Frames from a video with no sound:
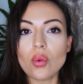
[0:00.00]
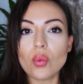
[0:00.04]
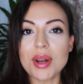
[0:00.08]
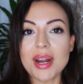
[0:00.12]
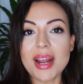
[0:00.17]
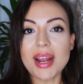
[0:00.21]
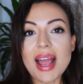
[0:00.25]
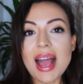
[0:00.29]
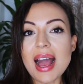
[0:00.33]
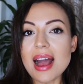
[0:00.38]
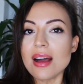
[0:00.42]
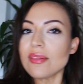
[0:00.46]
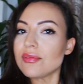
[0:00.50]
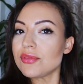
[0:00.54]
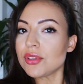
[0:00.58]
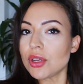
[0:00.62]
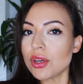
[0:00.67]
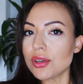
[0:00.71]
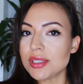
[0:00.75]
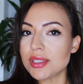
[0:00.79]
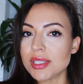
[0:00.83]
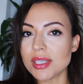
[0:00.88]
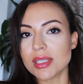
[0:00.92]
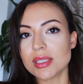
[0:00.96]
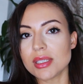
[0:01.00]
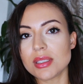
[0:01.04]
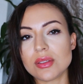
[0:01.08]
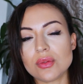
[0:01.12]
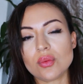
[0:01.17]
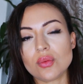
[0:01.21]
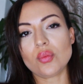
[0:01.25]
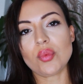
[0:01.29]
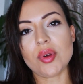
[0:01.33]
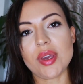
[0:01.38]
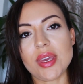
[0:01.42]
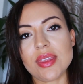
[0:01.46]
What I have
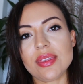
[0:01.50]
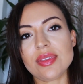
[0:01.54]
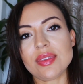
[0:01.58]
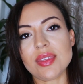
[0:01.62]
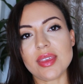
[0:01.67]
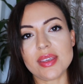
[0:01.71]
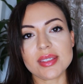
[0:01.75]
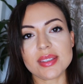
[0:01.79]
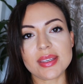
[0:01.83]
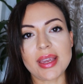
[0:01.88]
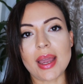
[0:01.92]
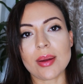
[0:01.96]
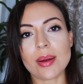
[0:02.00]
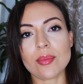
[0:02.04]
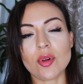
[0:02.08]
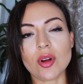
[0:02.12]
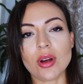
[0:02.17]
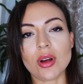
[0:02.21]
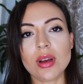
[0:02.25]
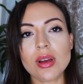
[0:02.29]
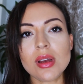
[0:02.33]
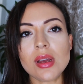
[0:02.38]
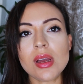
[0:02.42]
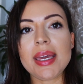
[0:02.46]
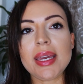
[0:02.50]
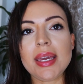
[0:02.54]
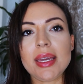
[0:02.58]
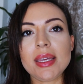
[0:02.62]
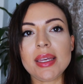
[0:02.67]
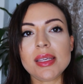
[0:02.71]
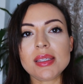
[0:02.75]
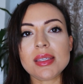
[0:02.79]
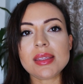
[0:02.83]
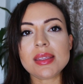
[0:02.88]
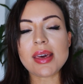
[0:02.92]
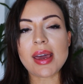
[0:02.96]
noticed with this camera
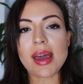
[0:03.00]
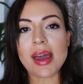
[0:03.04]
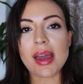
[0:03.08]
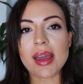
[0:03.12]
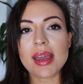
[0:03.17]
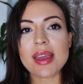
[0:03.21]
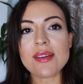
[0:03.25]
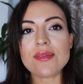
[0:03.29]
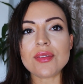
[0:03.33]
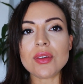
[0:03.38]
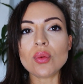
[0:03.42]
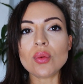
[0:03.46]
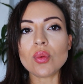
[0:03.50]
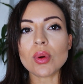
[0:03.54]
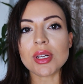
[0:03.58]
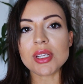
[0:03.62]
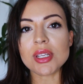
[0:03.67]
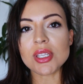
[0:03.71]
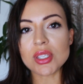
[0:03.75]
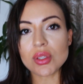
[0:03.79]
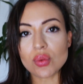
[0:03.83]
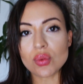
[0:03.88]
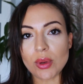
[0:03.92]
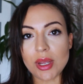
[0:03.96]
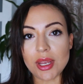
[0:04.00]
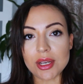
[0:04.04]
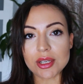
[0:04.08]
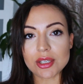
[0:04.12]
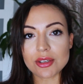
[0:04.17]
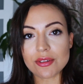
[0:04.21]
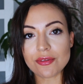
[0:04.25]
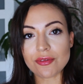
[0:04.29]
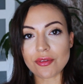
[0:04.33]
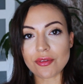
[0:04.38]
is that if you want to switch